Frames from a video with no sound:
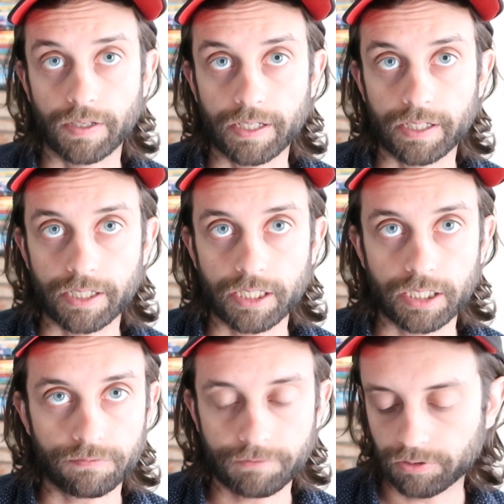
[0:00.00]

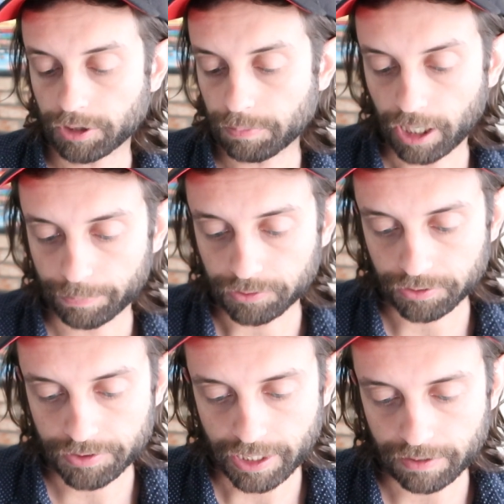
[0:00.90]
A fairly
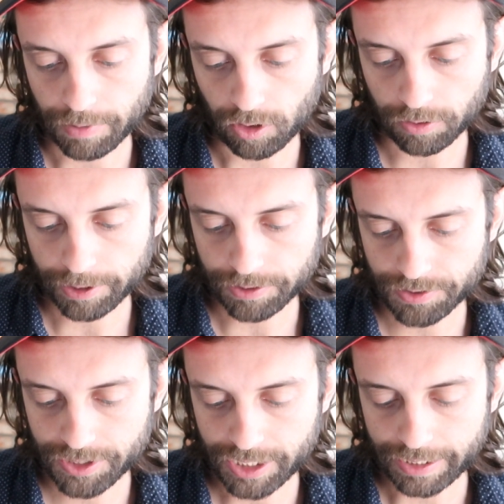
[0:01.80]
popular Dead
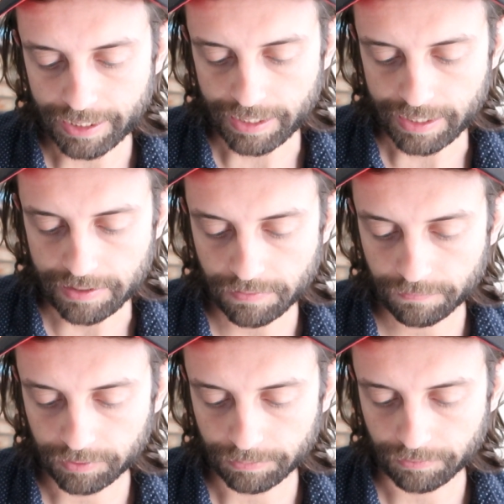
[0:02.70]
Milkman CD,
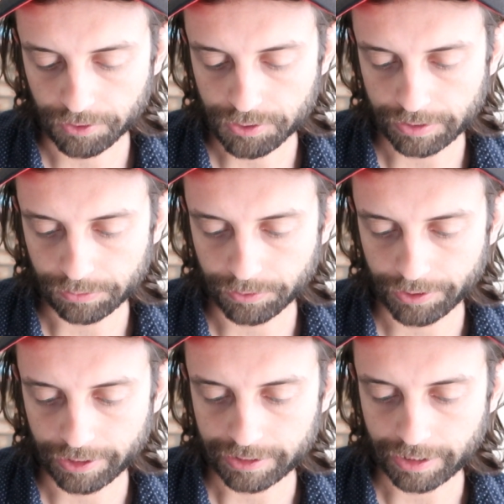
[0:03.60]
flip for
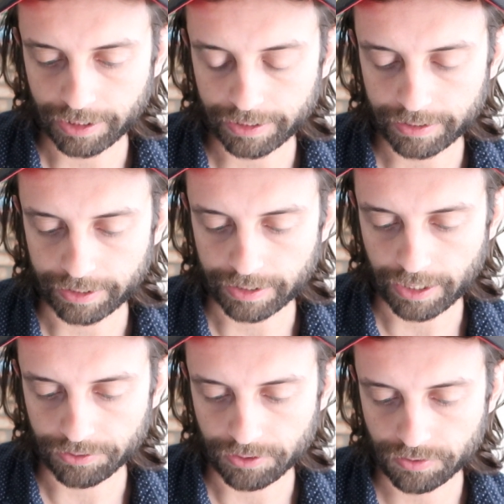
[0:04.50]
21.99. I
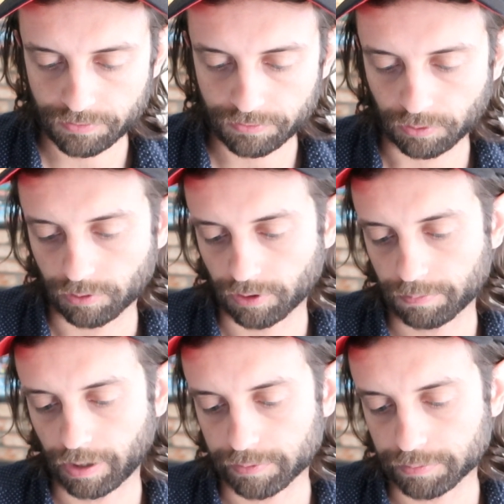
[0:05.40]
got this for
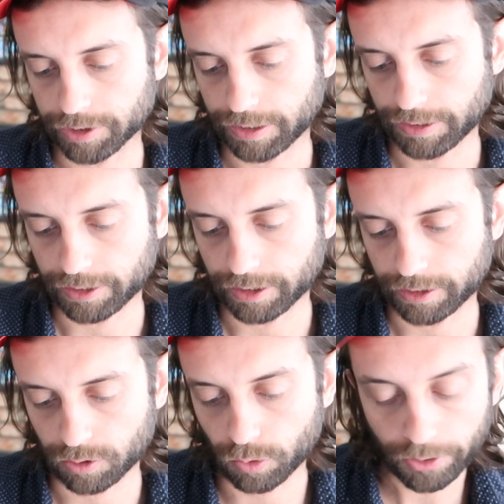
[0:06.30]
probably
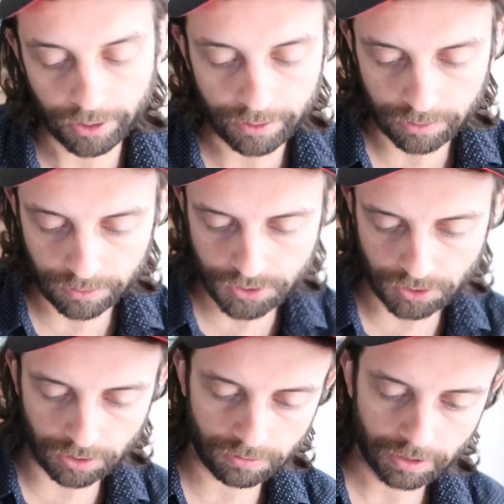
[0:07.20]
a quarter or
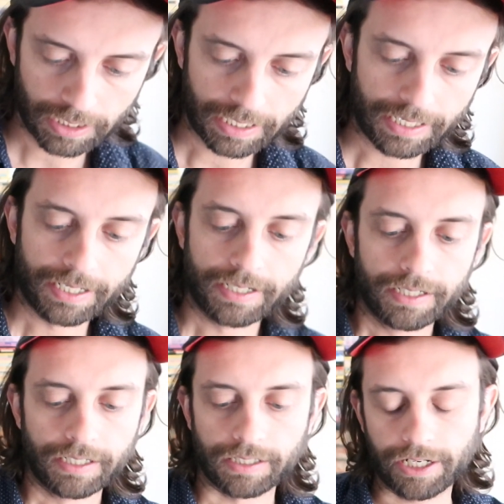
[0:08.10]
so.
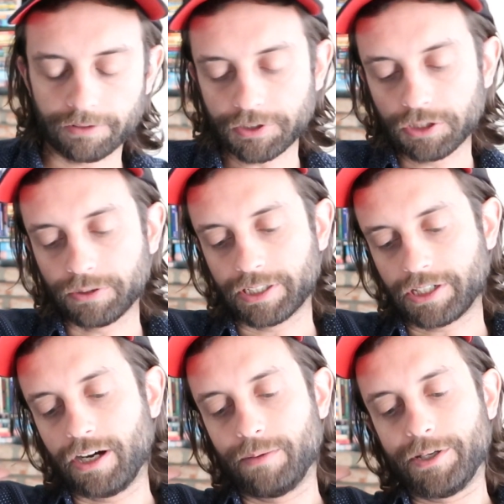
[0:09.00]
A lot of you in the
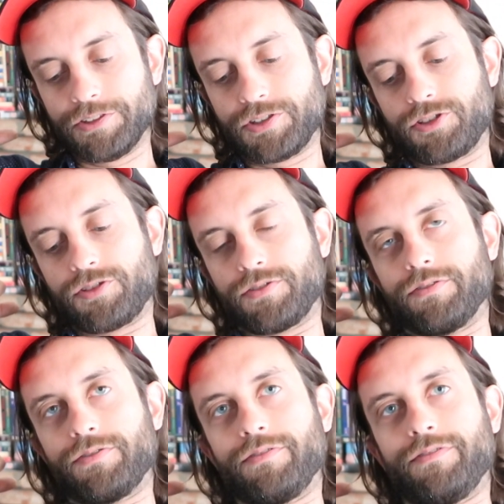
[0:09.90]
comments
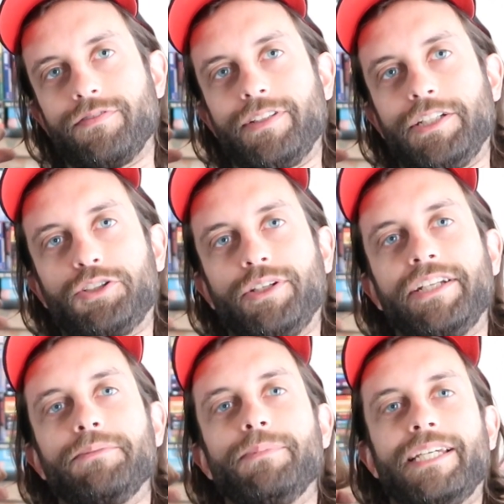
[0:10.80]

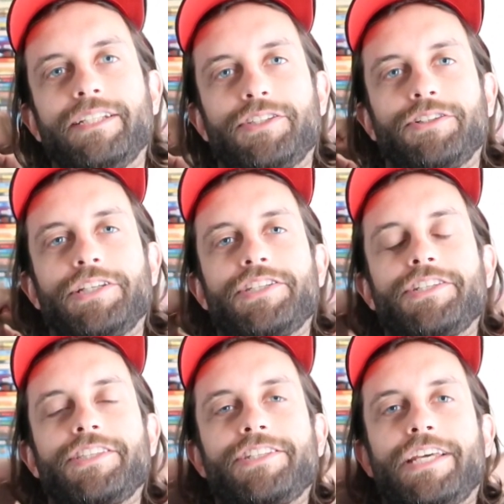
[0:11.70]
entreated me to
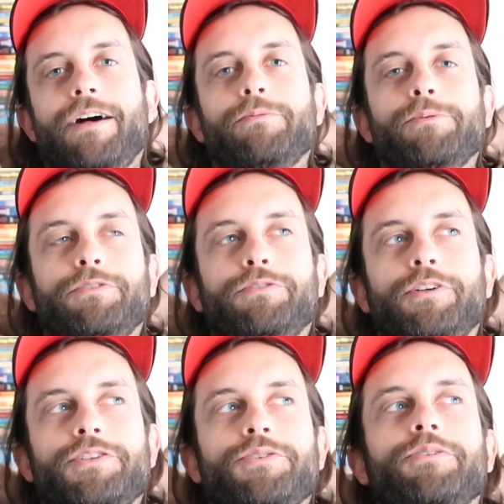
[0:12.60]
listen to this album
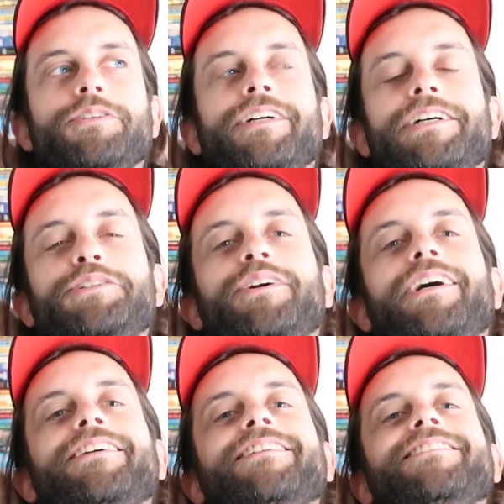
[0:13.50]
before I sold it. I
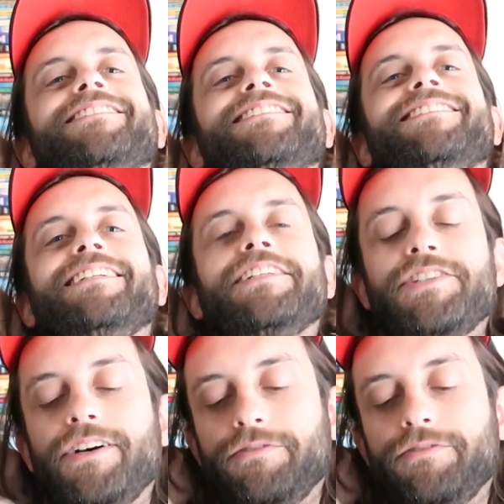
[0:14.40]
tried it. It is